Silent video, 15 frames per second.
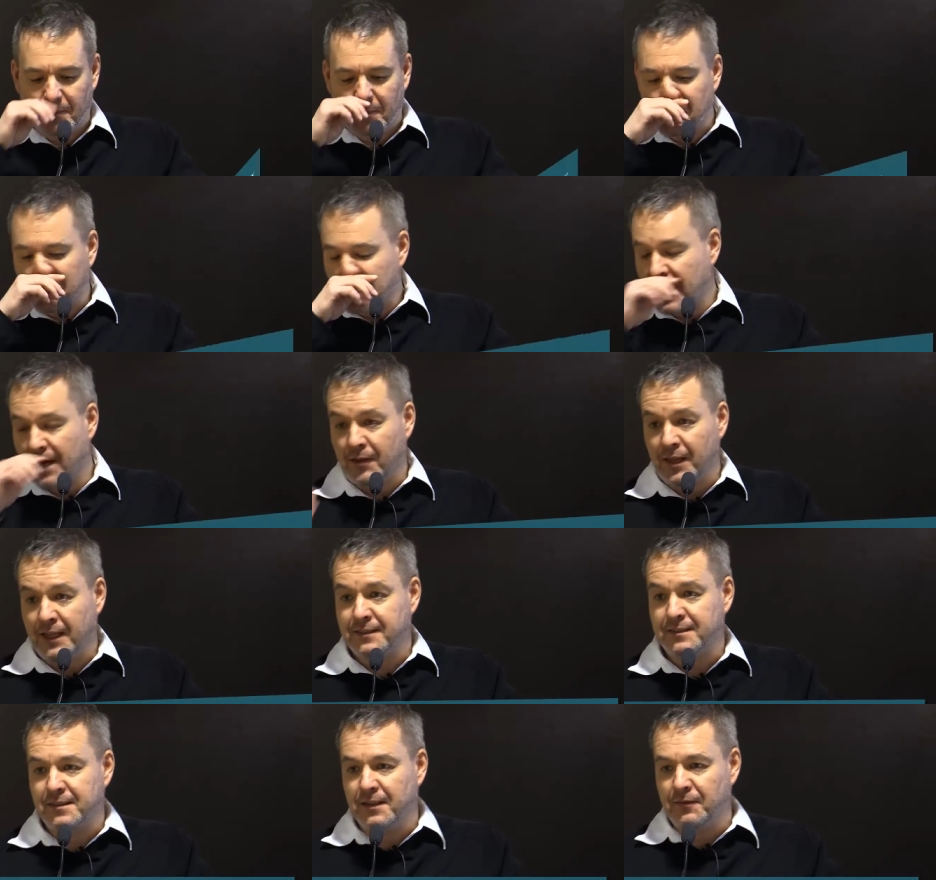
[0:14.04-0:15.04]
Yeah,
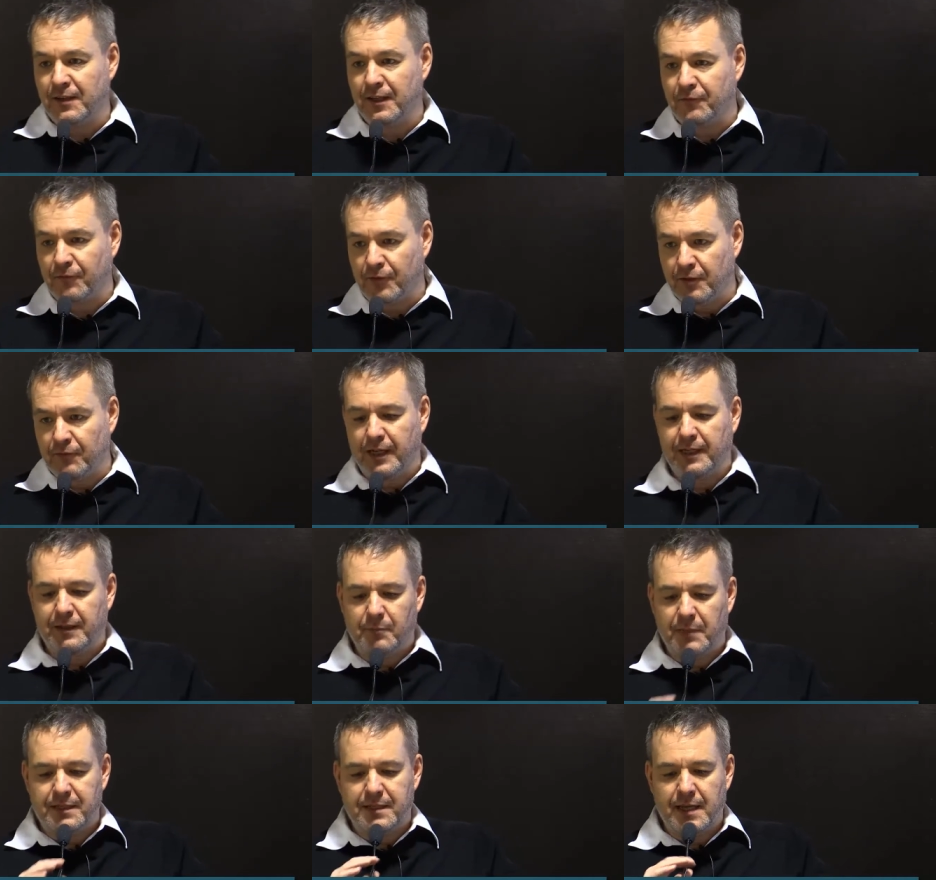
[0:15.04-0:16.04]
thanks Cynthia for
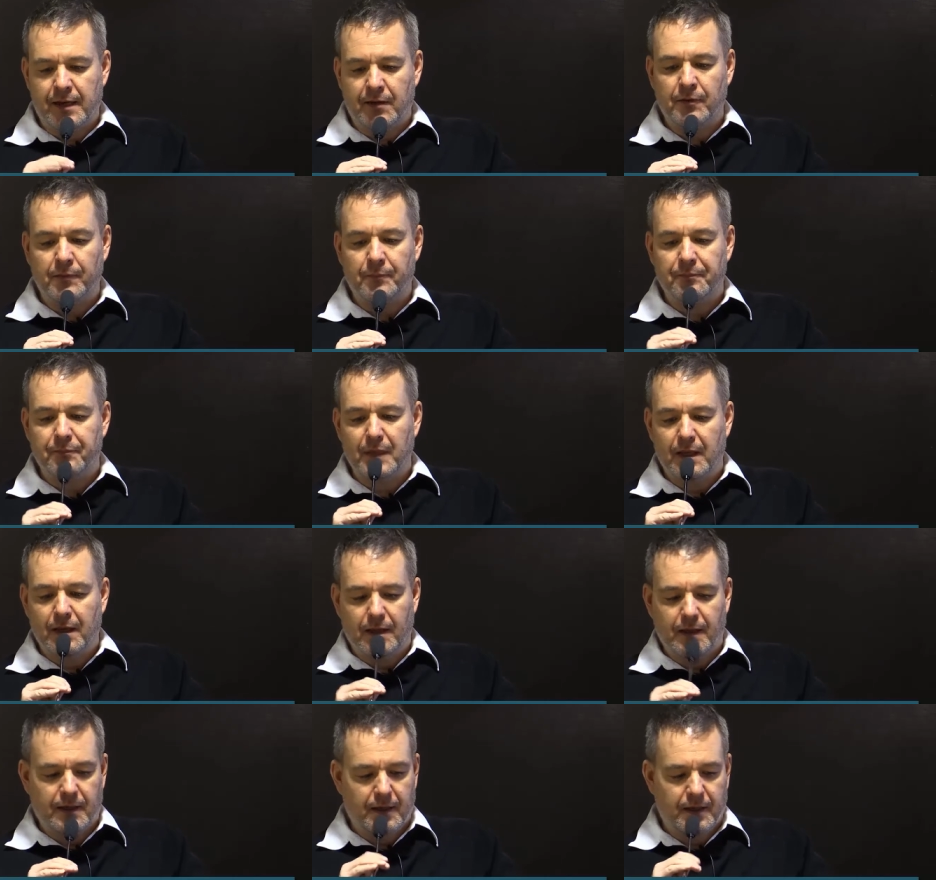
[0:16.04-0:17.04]
inviting me down.
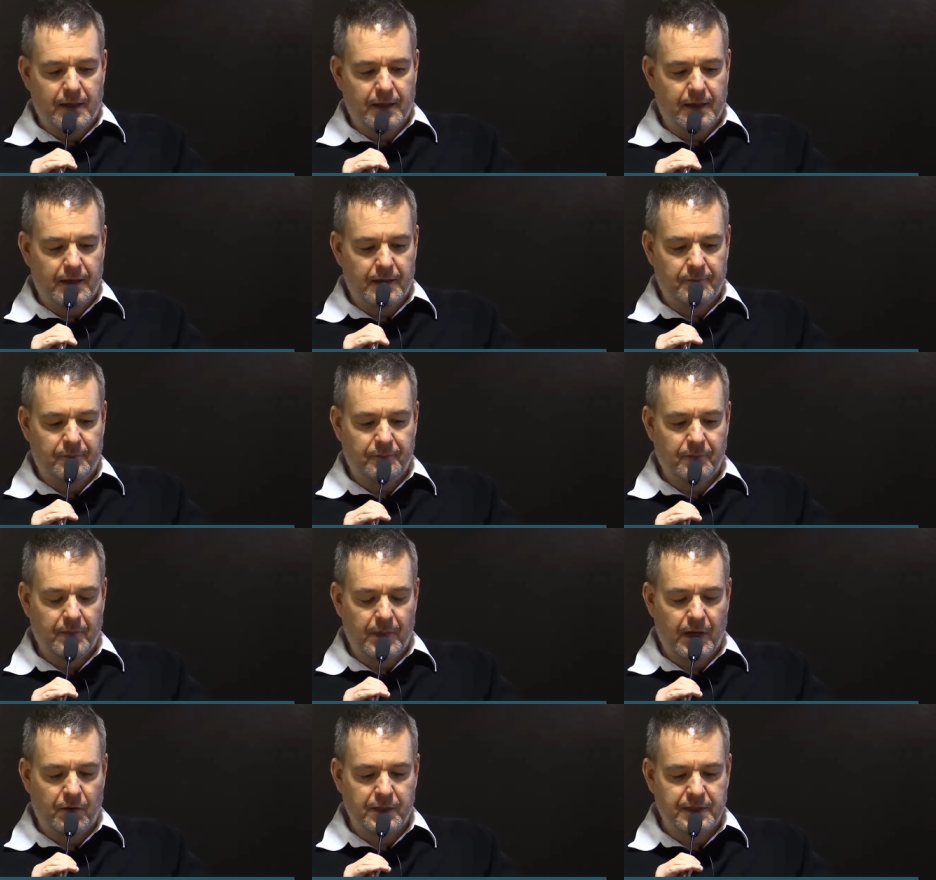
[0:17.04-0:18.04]

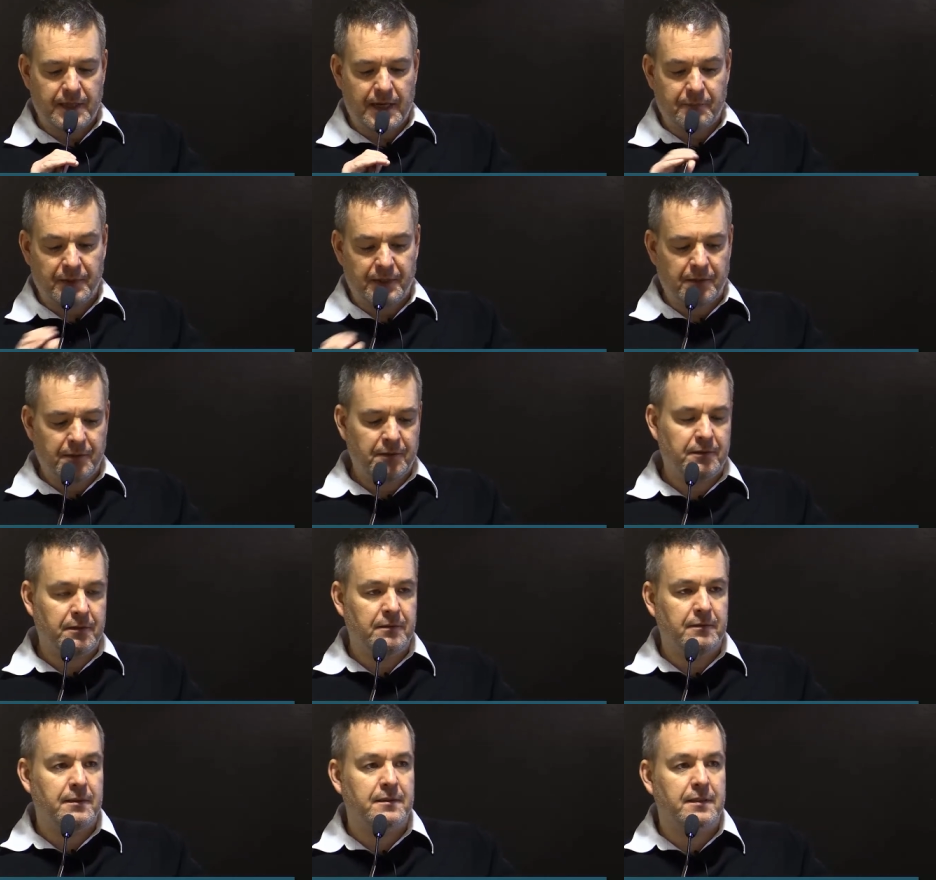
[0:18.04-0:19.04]
Always happy to
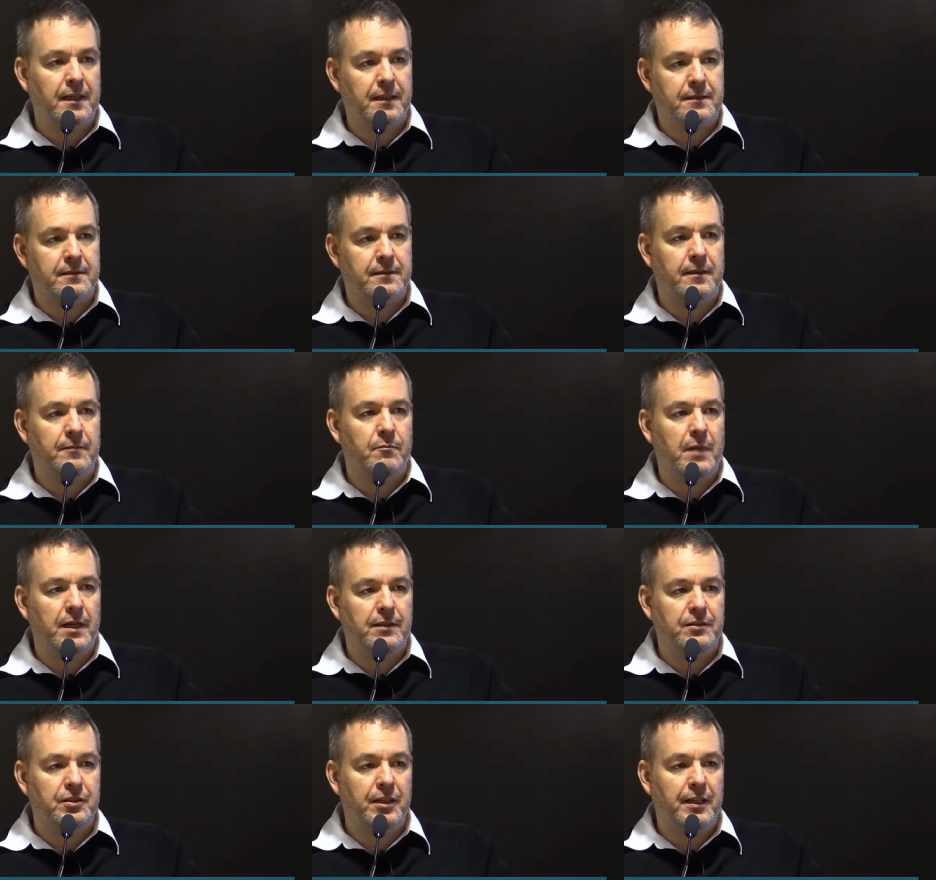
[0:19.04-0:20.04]
discuss
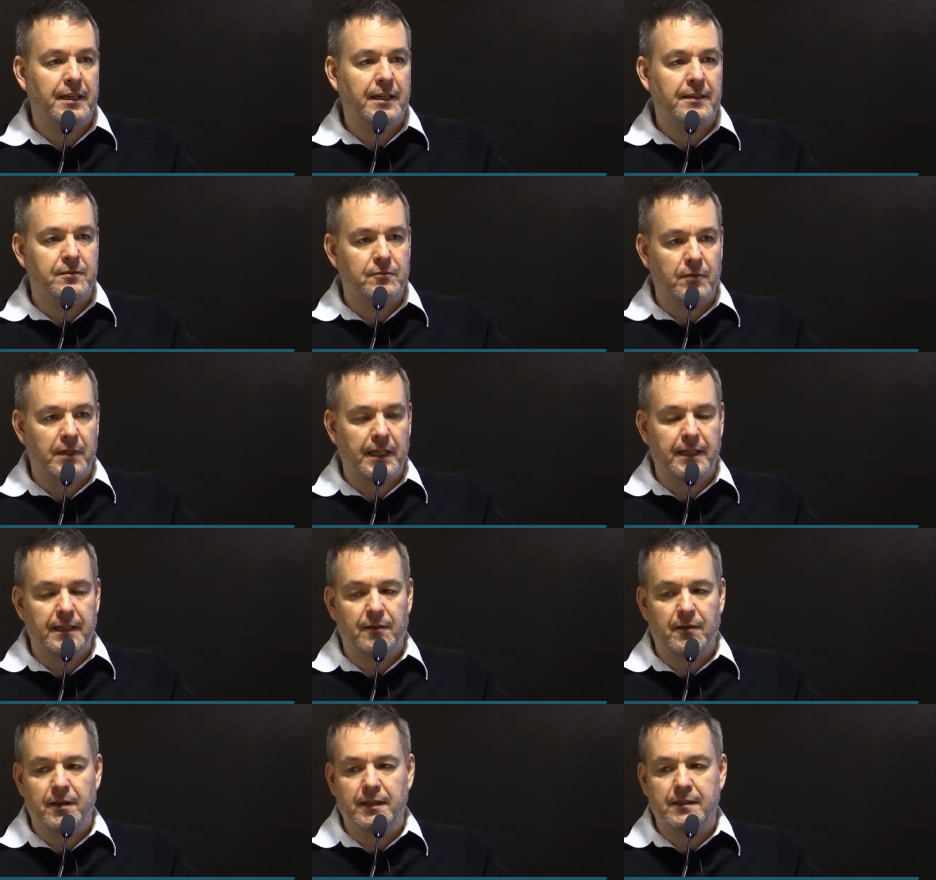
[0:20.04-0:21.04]
some GIS
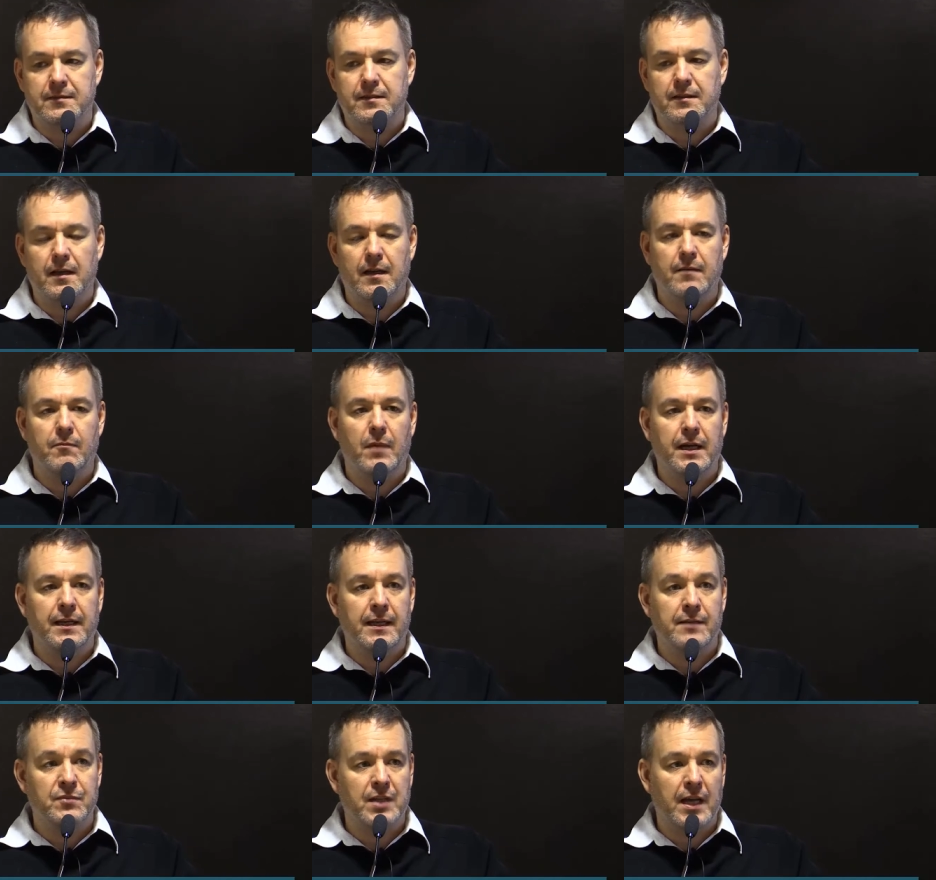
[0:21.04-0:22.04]
related things. My
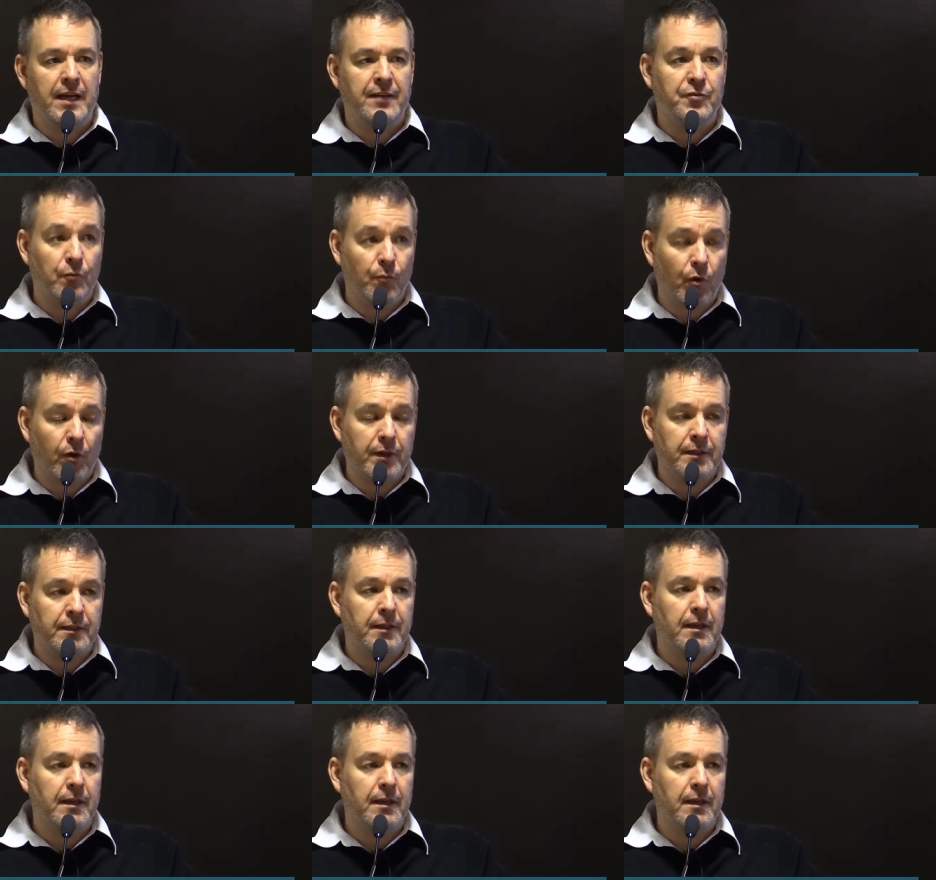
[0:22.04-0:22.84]
name's Andrew Morden.